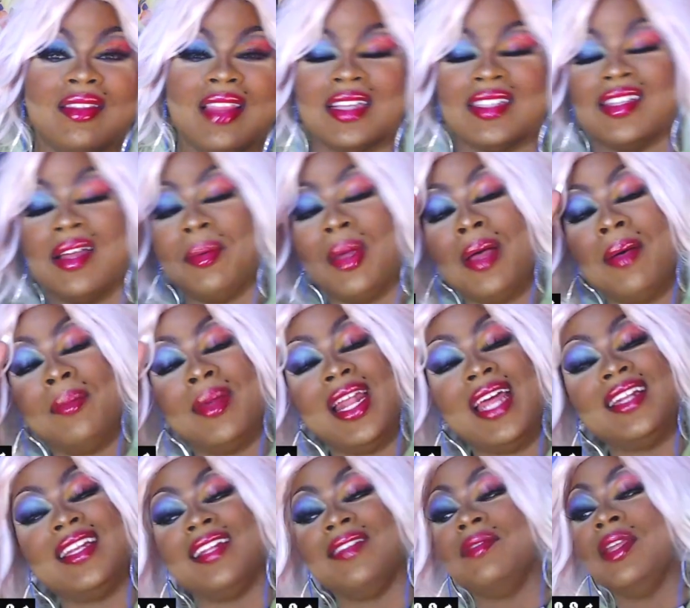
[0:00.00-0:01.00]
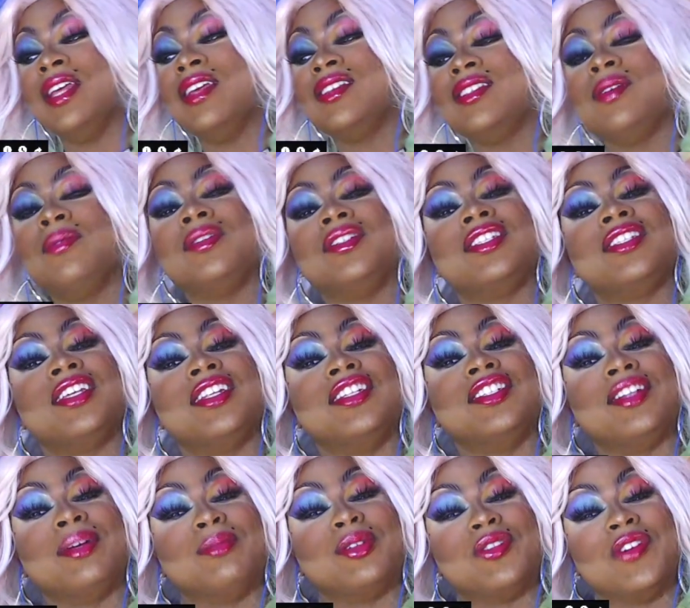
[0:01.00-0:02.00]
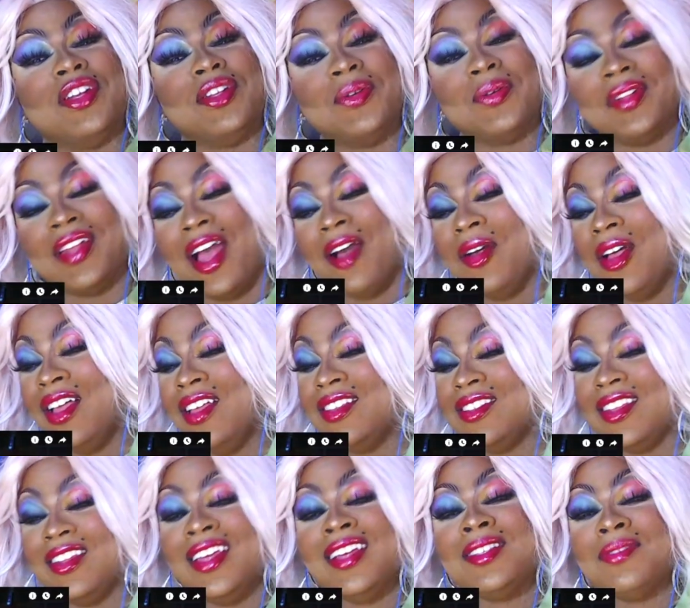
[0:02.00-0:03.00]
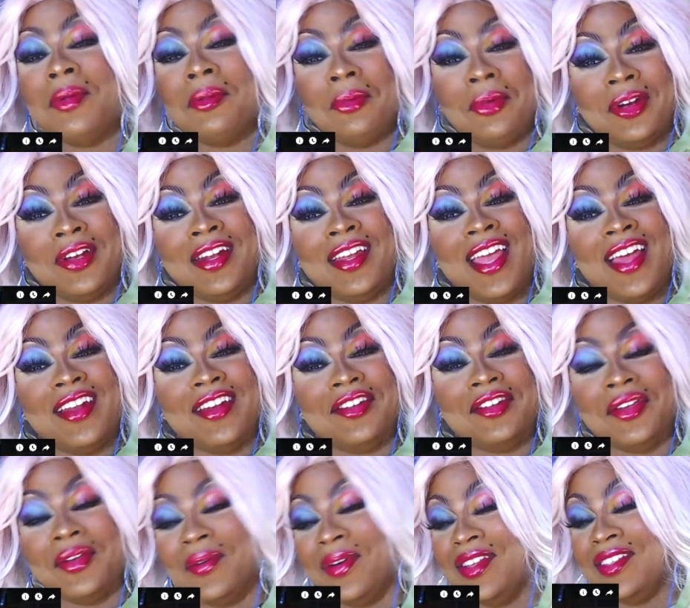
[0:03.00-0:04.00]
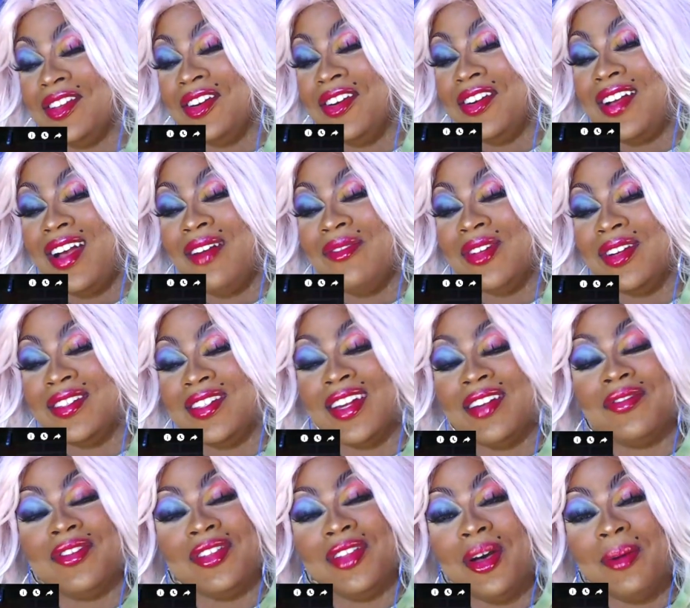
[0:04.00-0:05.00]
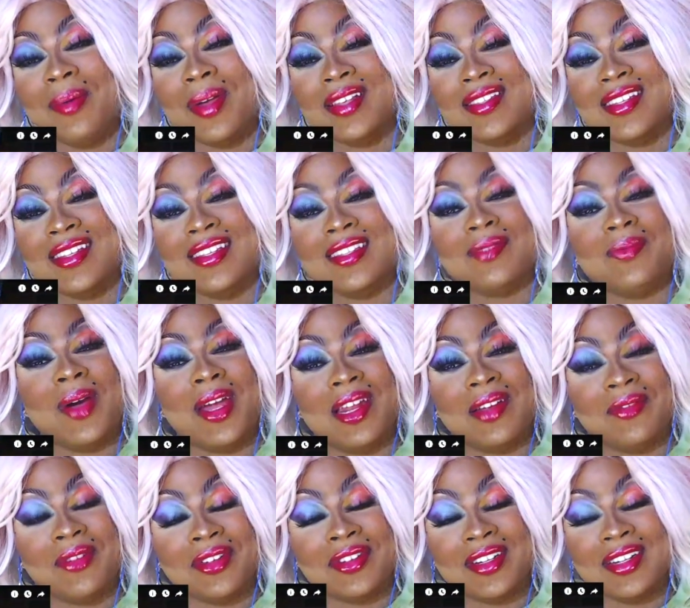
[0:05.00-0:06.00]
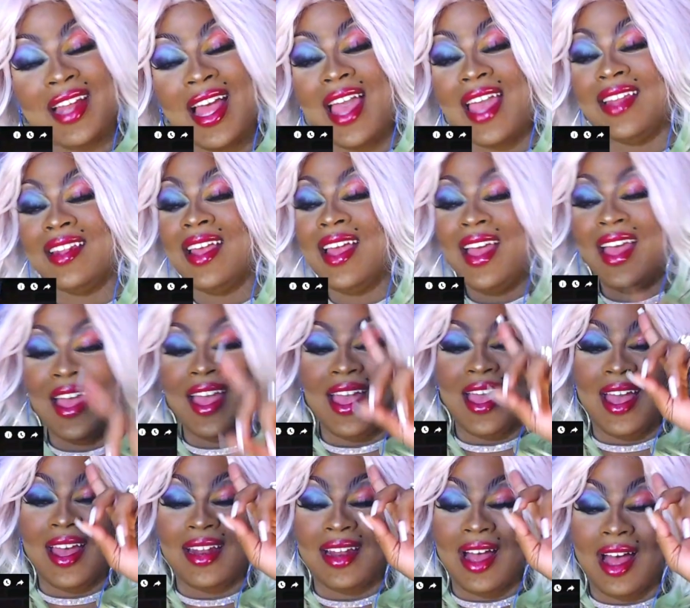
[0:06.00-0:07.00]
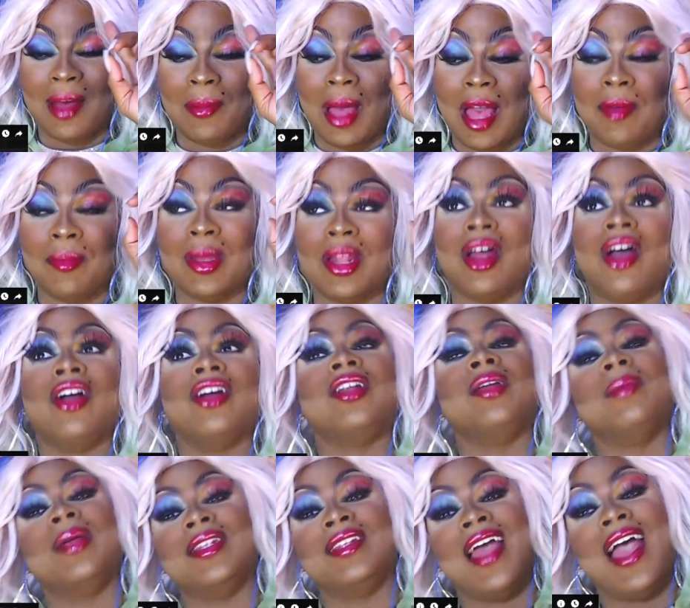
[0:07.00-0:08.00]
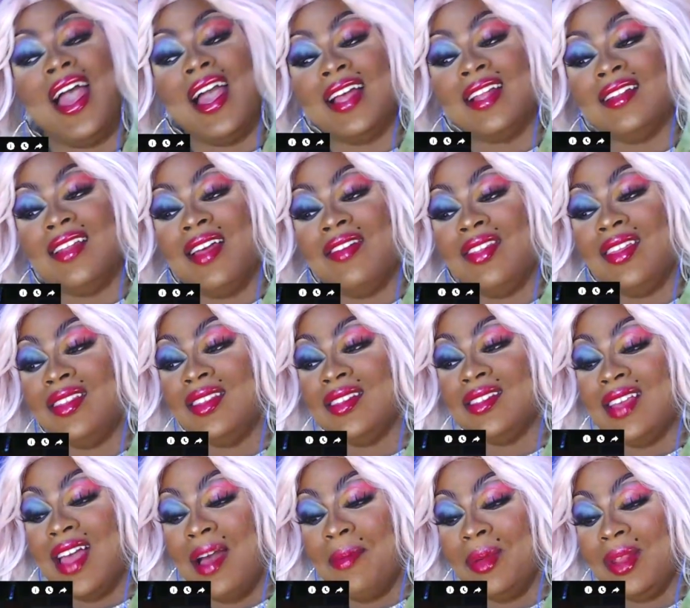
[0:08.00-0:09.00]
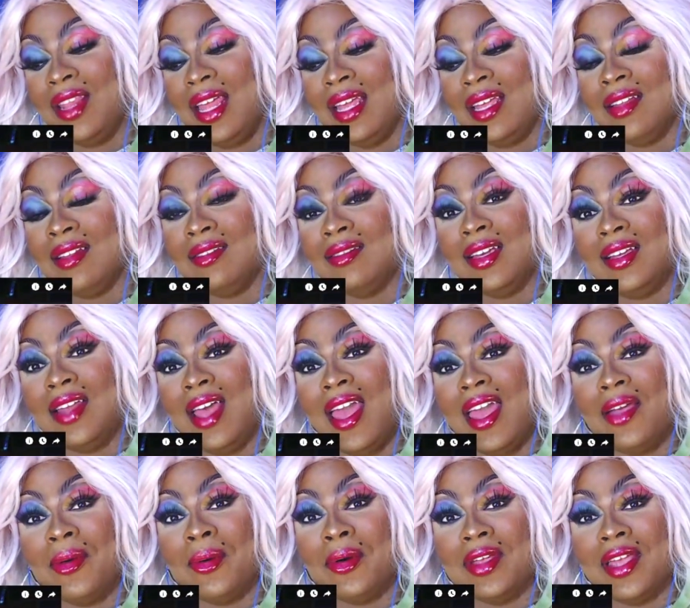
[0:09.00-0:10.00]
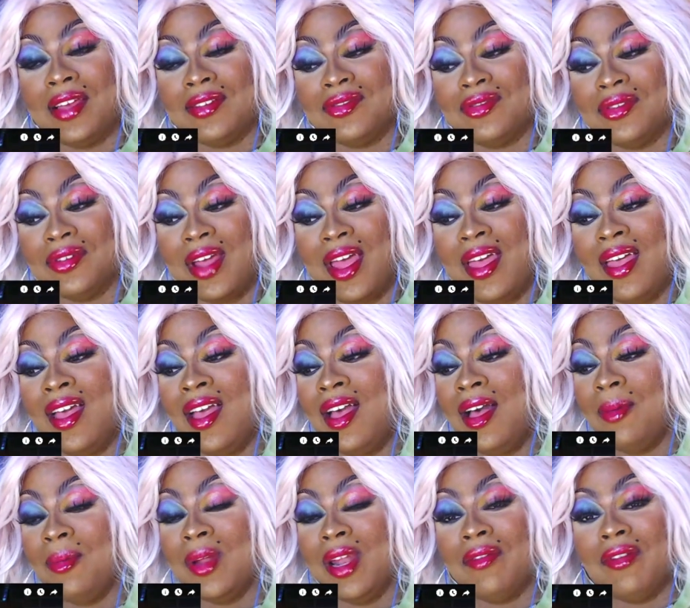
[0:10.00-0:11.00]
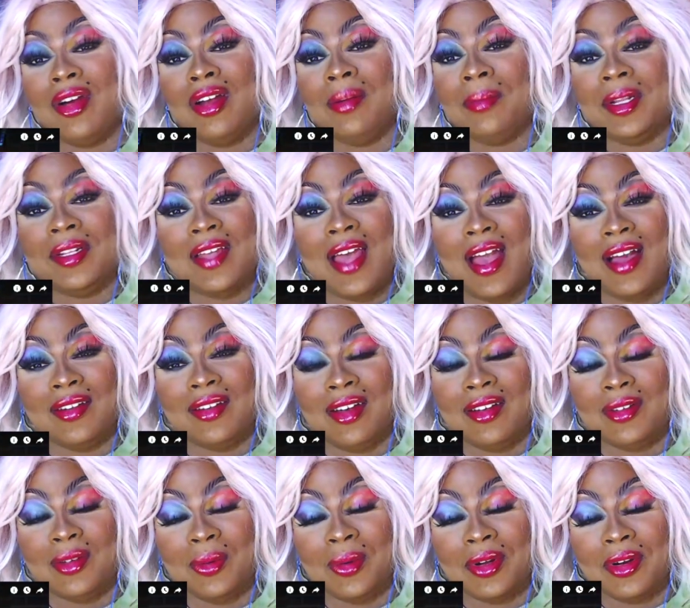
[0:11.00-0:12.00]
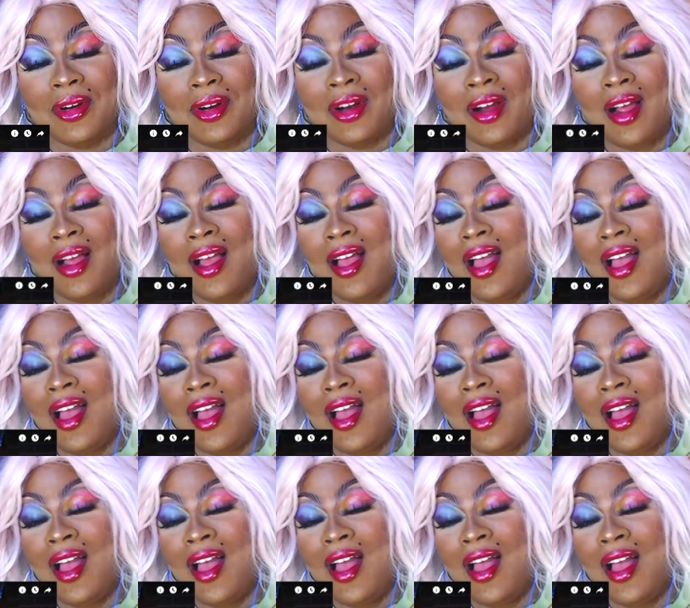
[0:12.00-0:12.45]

next up, but I didn't. So we're just gonna jump straight to it now. So next one we're gonna get into is her covering Jennifer Lopez's Waiting for Tonight. And I've already been tagged. I think this happened like today or yesterday, but I've already been tagged on Twitter